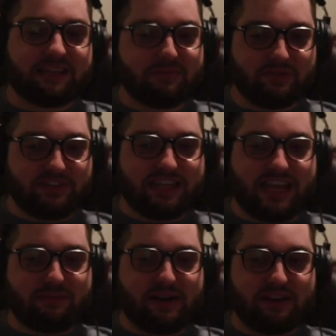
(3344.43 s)
movie
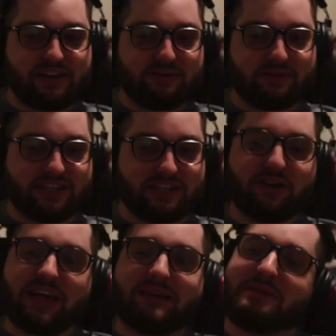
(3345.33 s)
came out, and it was like,
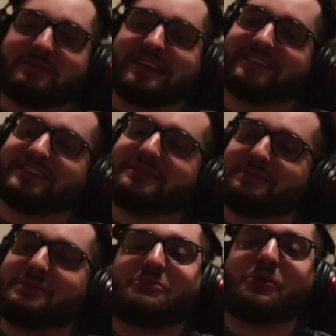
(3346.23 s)
okay, maybe he's a little
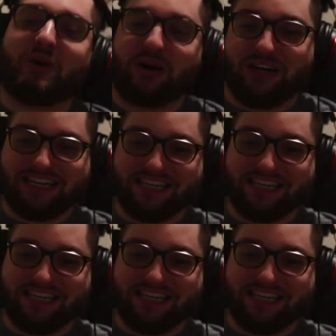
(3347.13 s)
bit more